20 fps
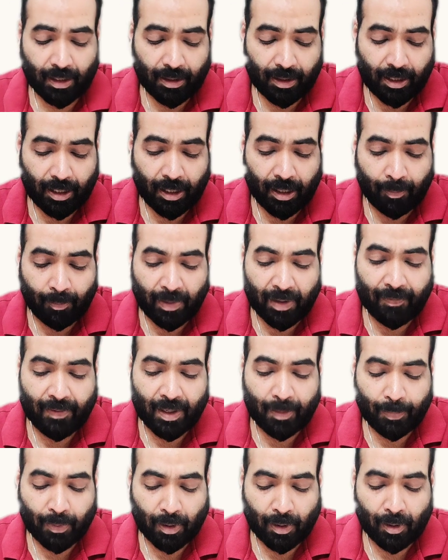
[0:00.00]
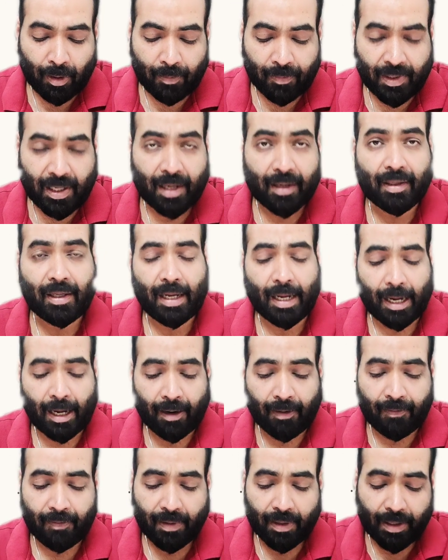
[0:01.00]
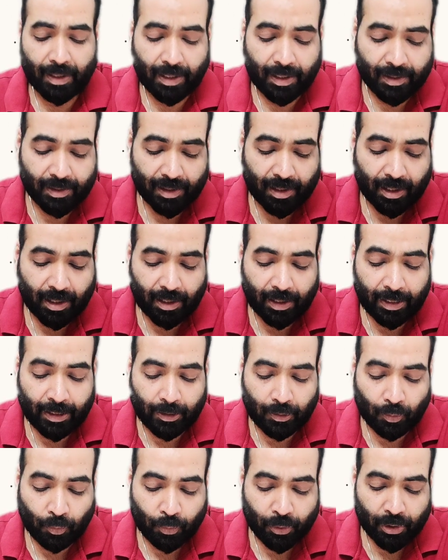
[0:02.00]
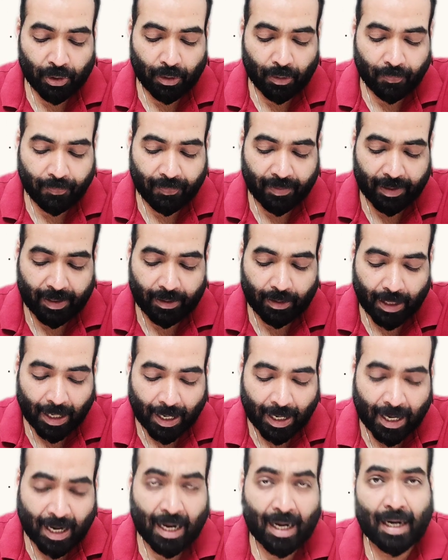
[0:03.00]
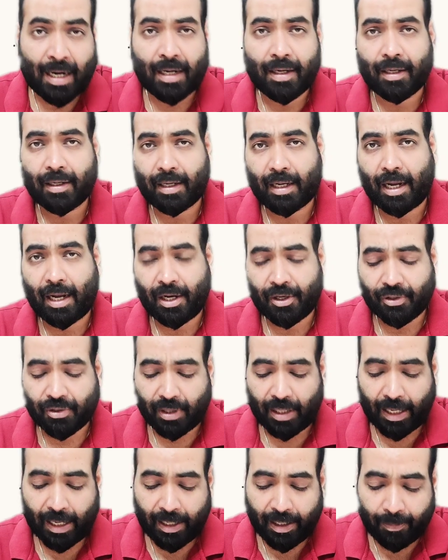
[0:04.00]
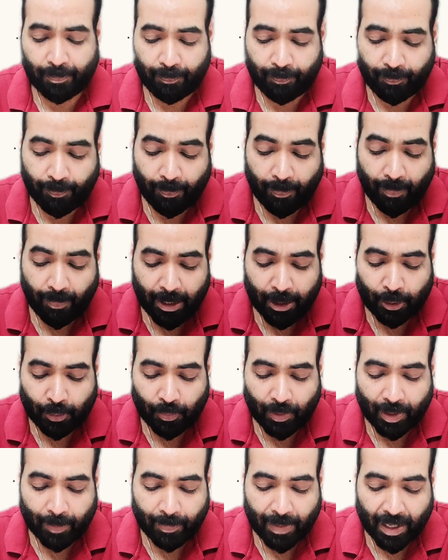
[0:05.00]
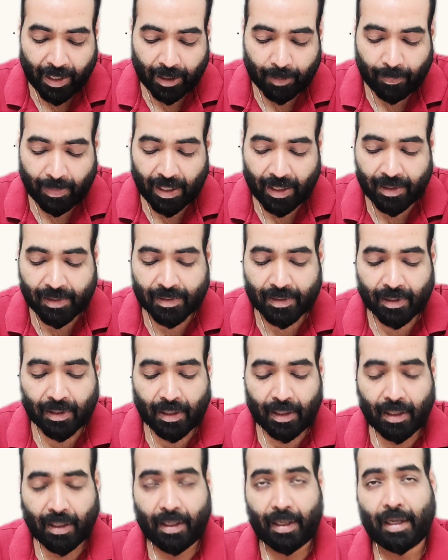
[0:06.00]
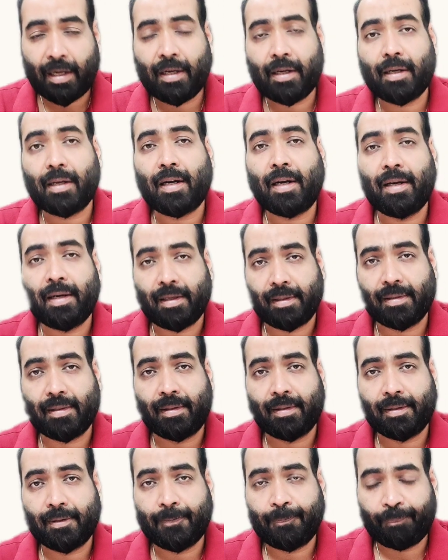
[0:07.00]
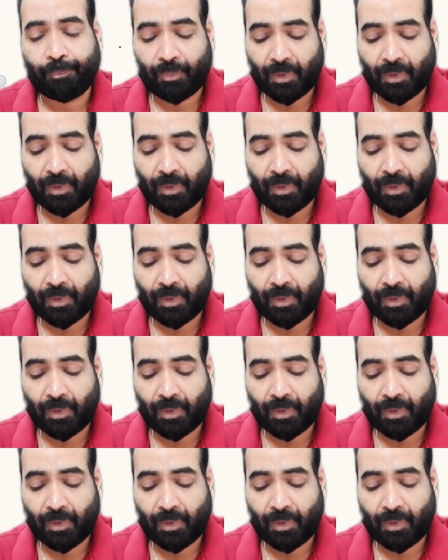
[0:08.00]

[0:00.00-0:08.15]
The number one problem that they have is the inclusion of hard cash and liquid bank balance in current assets.